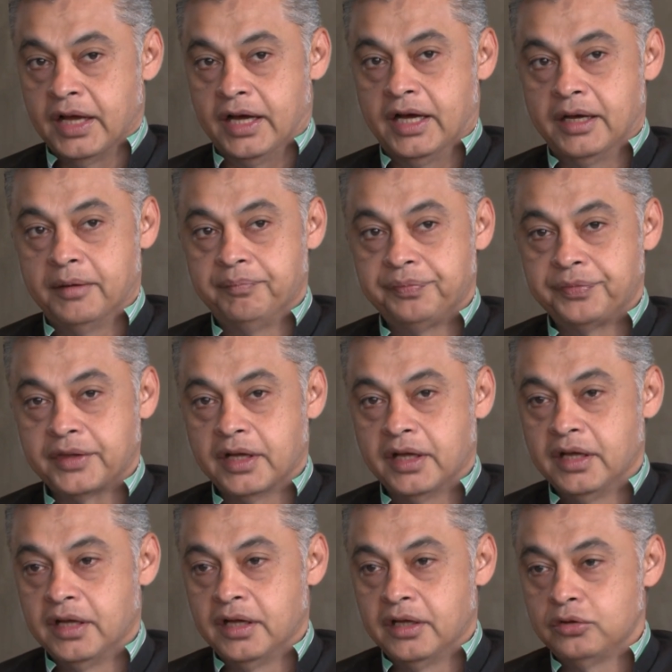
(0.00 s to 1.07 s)

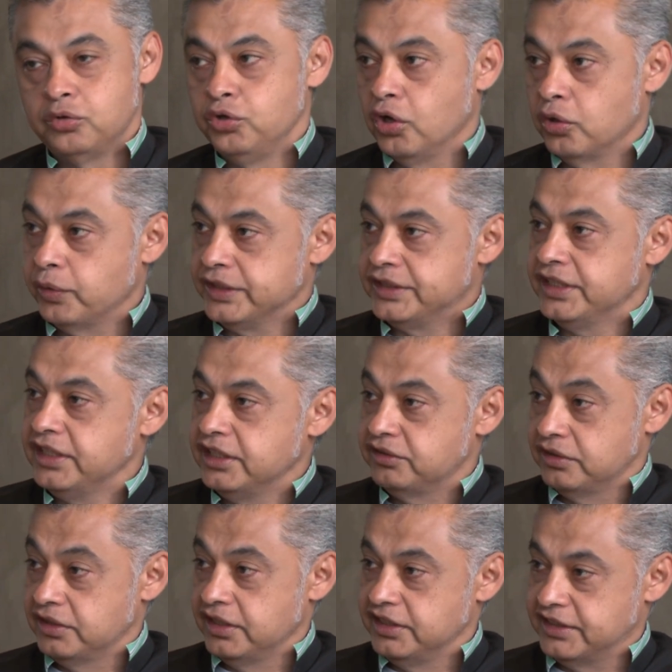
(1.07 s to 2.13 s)
To your
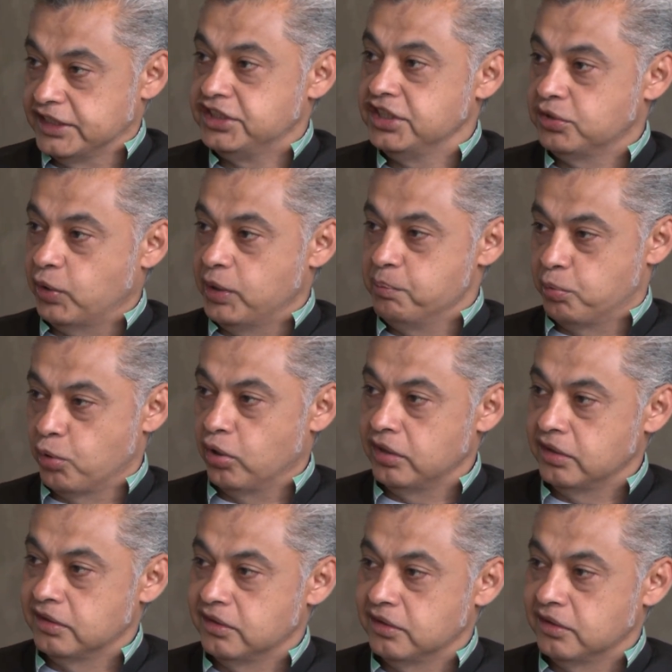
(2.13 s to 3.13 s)
question, it's actually quite broad